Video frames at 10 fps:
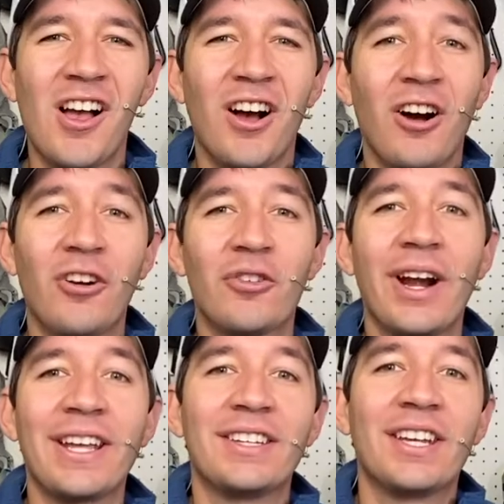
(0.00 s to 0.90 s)
All
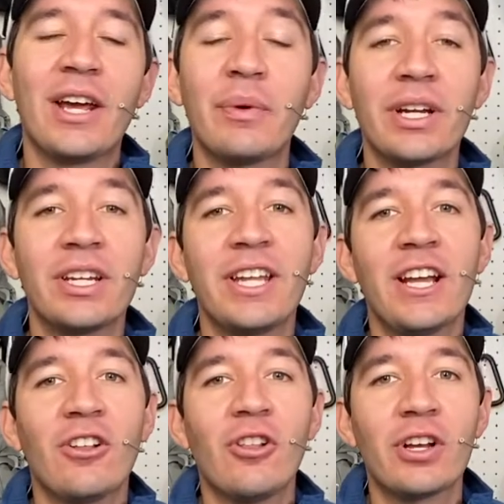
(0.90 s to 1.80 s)
right, today we're going to
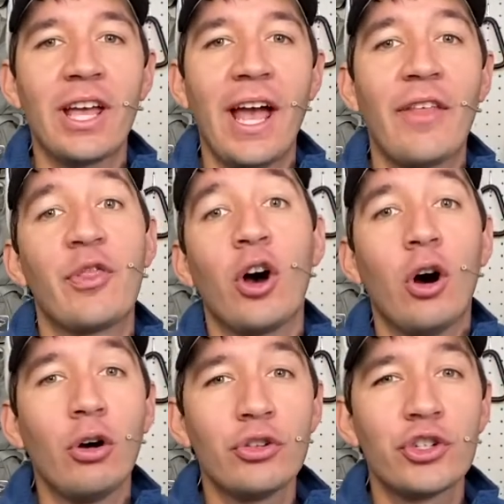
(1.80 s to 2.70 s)
take a look at the
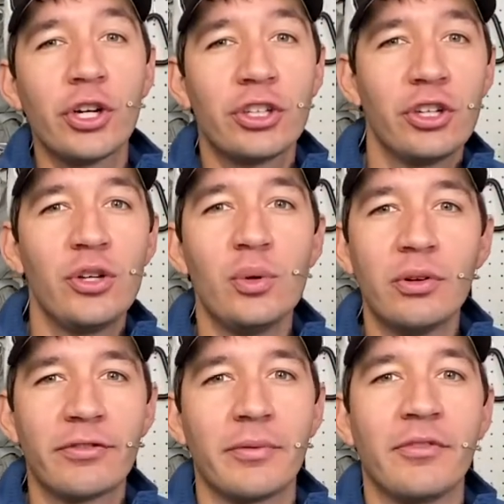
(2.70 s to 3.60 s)
Ultra 2
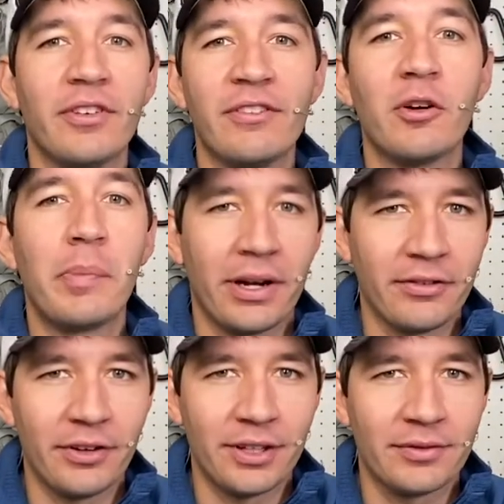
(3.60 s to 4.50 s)
from
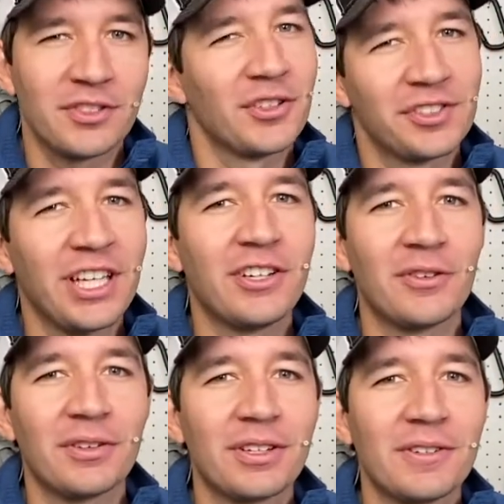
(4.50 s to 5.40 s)
Vivobarefoot, so stay tuned.